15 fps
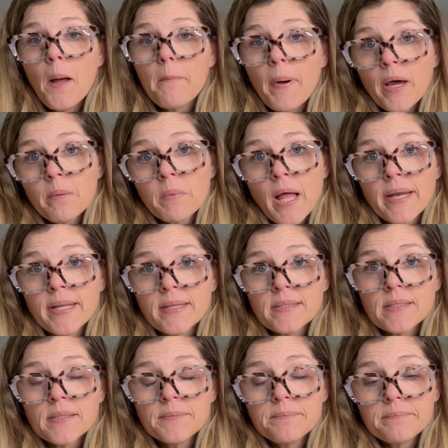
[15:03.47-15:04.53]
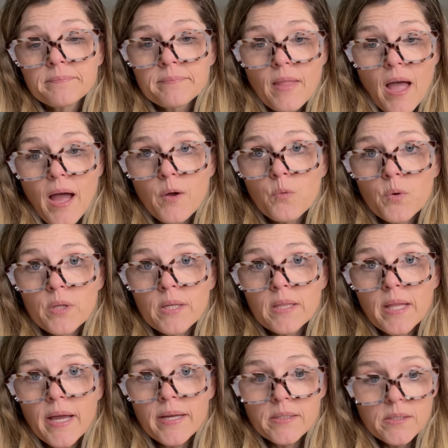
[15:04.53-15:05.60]
Bottom line is, I really
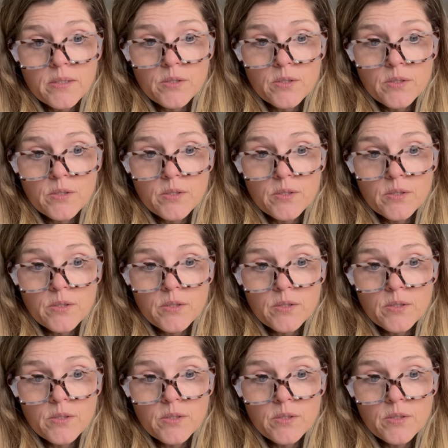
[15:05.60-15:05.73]
liked